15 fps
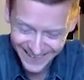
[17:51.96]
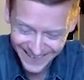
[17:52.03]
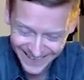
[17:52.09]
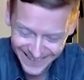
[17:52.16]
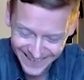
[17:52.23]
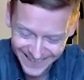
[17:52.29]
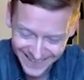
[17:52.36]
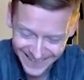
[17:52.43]

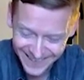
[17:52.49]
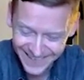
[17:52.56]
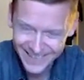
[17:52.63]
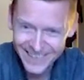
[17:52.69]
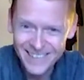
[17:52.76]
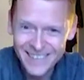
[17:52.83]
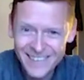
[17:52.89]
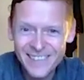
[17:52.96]

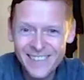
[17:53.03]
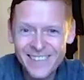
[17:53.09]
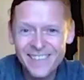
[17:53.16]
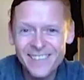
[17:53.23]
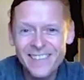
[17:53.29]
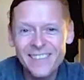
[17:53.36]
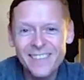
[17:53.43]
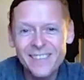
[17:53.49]

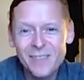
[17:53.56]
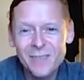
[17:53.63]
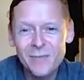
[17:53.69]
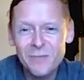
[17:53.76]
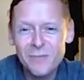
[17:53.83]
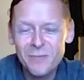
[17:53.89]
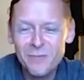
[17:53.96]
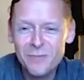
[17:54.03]

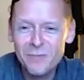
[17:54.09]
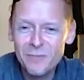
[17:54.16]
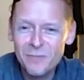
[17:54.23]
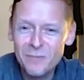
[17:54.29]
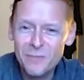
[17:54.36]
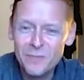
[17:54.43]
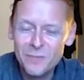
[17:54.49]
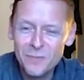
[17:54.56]

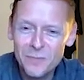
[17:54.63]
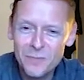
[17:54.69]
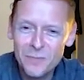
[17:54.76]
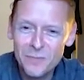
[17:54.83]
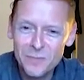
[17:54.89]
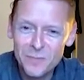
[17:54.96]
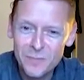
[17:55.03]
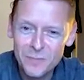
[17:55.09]

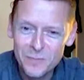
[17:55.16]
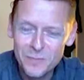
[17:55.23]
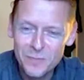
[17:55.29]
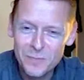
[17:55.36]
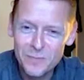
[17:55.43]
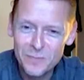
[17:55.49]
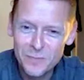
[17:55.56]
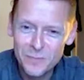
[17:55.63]

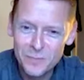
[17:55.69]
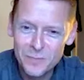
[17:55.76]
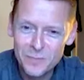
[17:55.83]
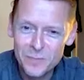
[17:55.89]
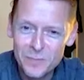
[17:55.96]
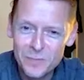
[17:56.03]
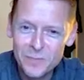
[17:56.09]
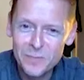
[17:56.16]

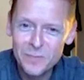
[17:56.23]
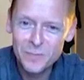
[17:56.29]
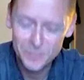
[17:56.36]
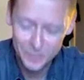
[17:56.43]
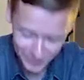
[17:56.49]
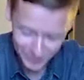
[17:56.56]
The person shown says nothing.